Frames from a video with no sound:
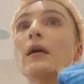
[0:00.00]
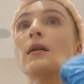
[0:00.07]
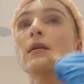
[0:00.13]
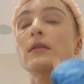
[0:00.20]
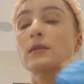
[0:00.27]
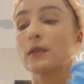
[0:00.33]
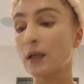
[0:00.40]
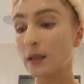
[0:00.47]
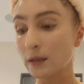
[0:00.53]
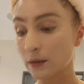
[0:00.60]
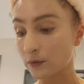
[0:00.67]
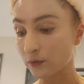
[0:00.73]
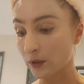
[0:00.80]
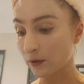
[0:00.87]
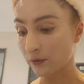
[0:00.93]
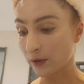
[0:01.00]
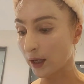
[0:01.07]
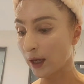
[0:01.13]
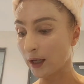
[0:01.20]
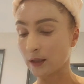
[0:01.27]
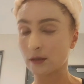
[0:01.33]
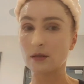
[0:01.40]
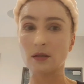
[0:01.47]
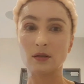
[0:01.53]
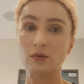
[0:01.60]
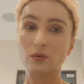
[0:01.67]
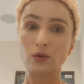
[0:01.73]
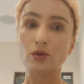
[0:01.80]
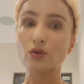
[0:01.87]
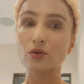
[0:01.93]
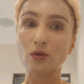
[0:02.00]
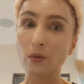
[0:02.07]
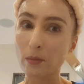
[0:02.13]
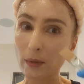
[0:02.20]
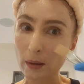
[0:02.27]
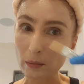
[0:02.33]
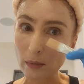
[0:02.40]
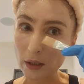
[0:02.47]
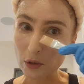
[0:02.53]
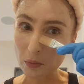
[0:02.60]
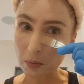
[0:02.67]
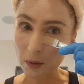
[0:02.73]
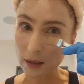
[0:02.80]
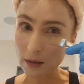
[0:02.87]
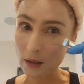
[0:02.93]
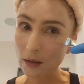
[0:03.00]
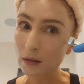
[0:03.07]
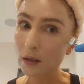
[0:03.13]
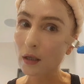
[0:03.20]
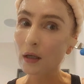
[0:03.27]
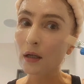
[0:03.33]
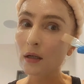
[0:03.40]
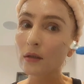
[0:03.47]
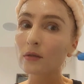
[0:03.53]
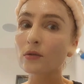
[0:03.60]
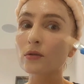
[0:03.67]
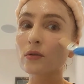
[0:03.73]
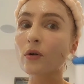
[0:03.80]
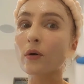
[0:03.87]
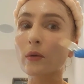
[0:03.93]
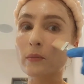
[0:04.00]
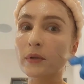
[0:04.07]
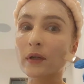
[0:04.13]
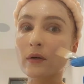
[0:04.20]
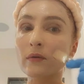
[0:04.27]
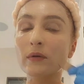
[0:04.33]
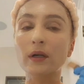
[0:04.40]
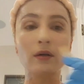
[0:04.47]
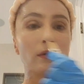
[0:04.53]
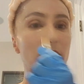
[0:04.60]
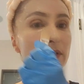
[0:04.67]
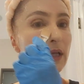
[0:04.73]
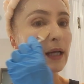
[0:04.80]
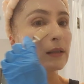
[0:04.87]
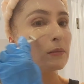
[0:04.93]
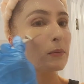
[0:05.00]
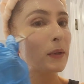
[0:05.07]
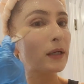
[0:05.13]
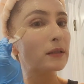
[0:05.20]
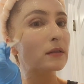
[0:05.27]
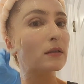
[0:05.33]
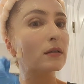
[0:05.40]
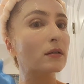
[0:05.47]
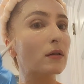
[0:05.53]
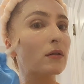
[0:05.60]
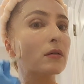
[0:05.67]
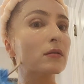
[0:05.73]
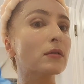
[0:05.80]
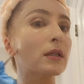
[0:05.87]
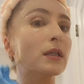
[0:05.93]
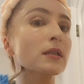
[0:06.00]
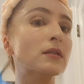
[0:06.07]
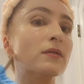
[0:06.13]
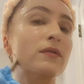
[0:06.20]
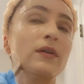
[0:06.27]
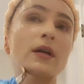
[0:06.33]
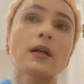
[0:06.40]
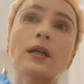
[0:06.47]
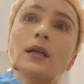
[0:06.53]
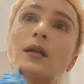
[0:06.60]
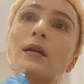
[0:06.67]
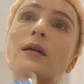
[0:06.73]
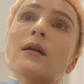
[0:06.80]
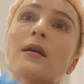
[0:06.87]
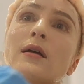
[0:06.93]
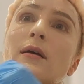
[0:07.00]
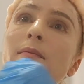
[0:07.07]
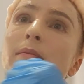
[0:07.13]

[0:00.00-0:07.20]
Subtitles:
and it's kind of never ends. It was so much product, so be aware of that. But it's very